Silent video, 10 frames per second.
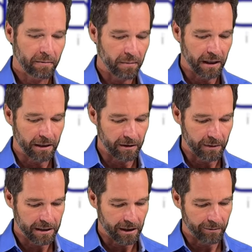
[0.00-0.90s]
But in the
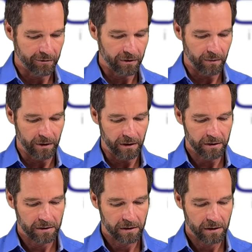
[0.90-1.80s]
meantime, if you want to
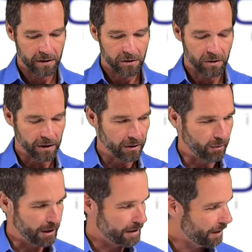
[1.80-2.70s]
trigger and
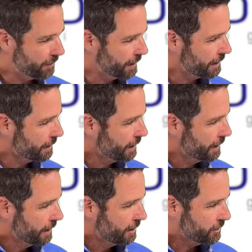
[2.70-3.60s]
watch the other one,
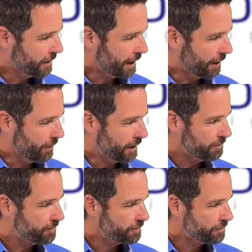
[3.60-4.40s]
trigger that one,